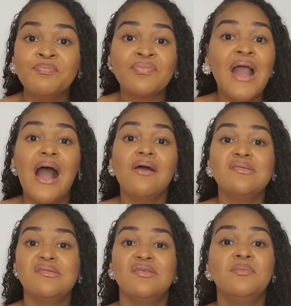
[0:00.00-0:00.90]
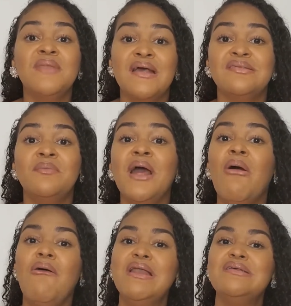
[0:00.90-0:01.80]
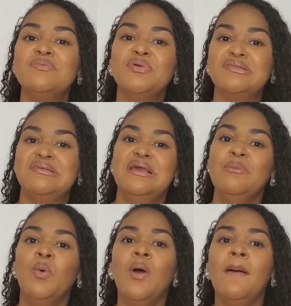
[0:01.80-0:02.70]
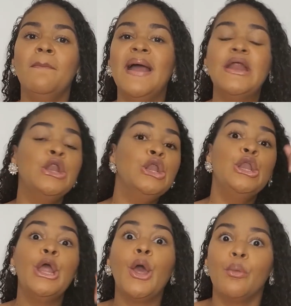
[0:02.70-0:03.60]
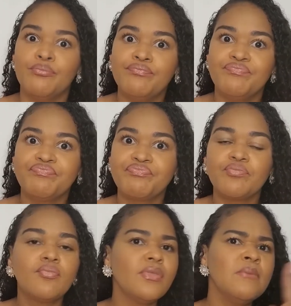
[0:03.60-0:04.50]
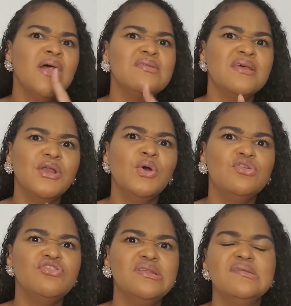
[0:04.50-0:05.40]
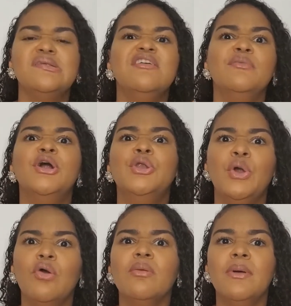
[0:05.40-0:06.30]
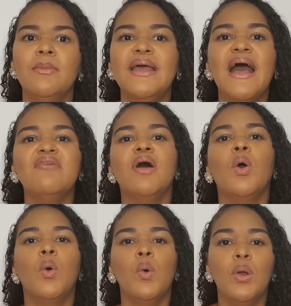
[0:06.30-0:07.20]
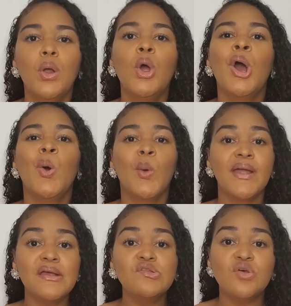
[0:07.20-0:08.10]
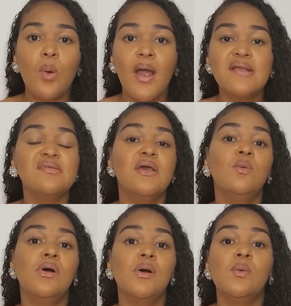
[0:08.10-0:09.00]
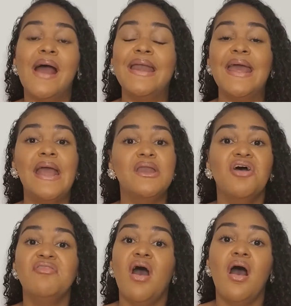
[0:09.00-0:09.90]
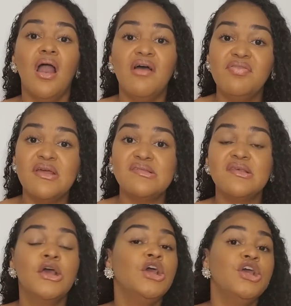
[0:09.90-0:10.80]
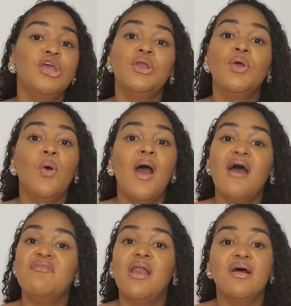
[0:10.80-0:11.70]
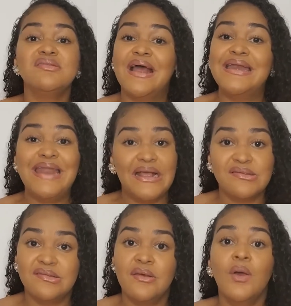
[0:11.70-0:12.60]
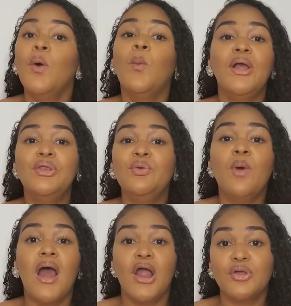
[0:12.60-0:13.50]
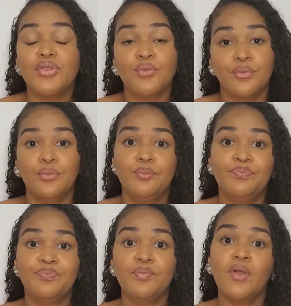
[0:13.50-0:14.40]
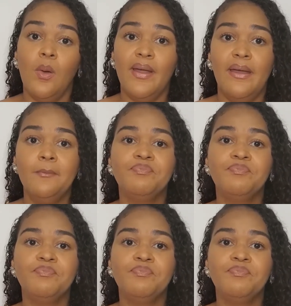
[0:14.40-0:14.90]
and go see something nice. I'm like, oh, this pretty, I want to buy it. No, I'm not saying don't treat yourself, but no, remember you have a goal working towards, and you want, at the end of all of this, you don't have a lot of debt when you are through. Okay,